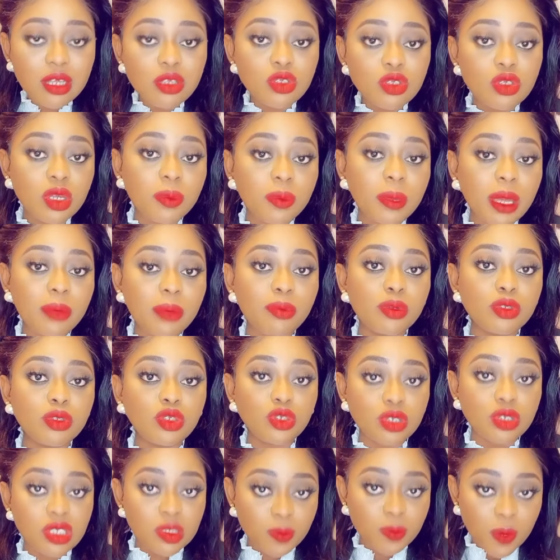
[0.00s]
to be able
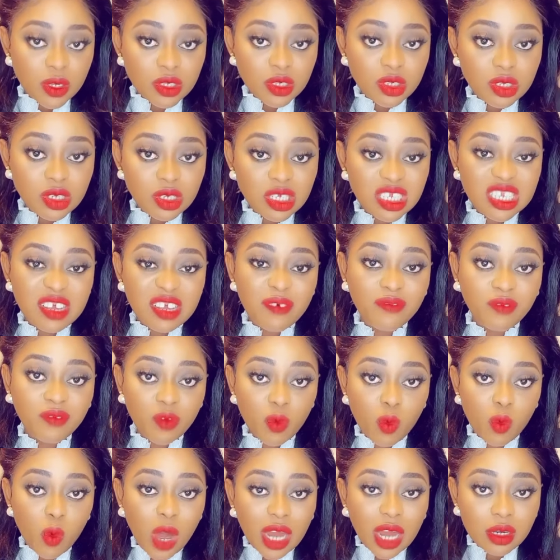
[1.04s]
to sponsor yourself for
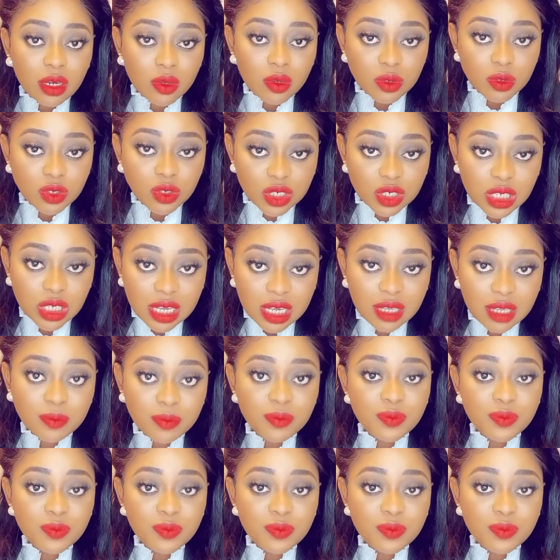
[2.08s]
1 good year,